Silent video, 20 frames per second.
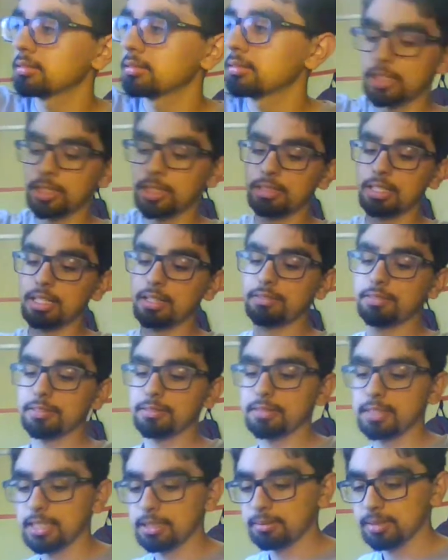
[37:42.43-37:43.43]
go off
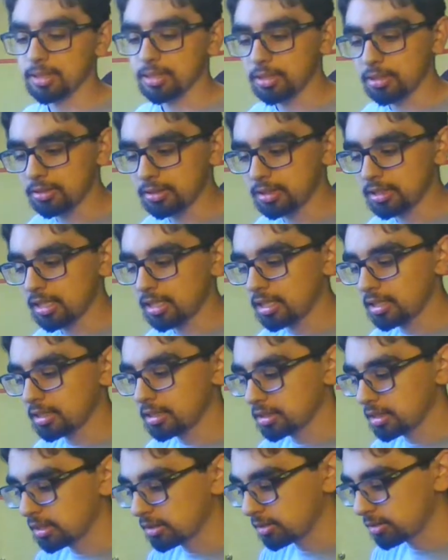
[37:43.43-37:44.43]
of Team Associated
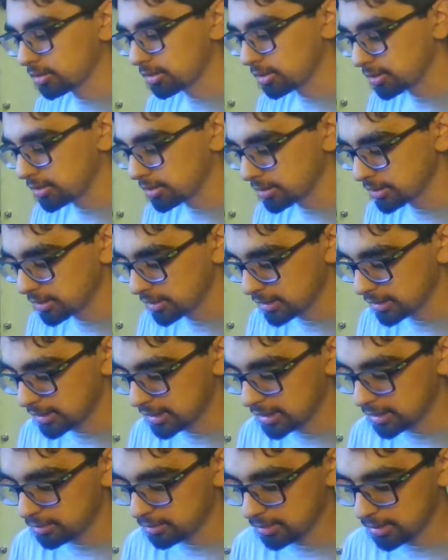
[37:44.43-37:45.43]
shock oils because
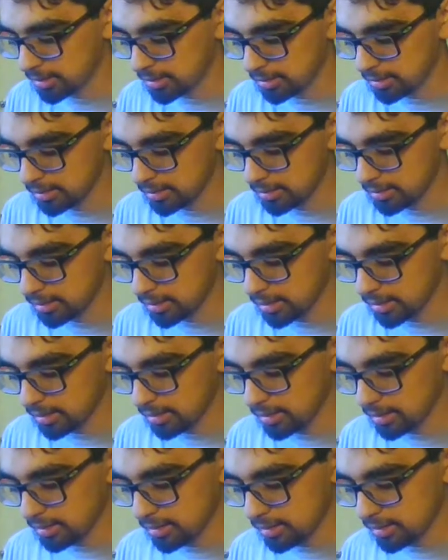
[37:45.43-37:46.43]
that's what
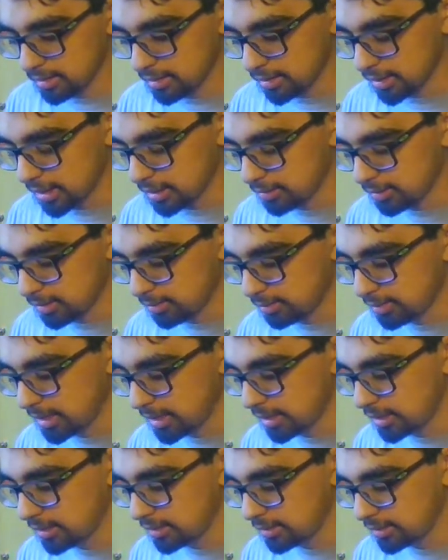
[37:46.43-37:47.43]

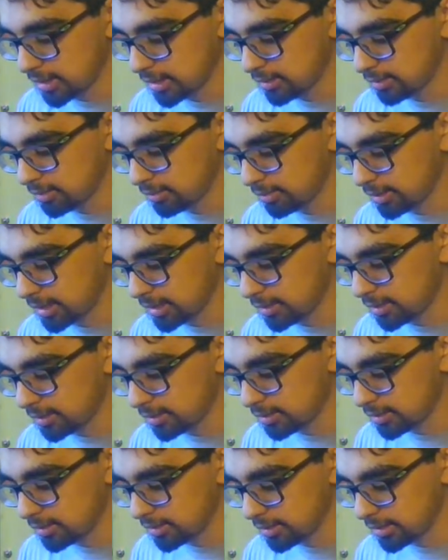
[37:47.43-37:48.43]
we
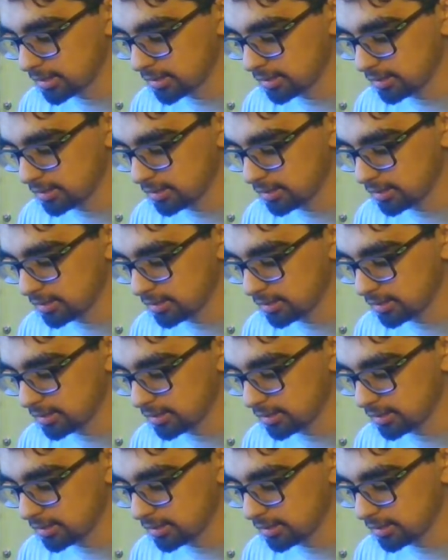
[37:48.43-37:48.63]
use.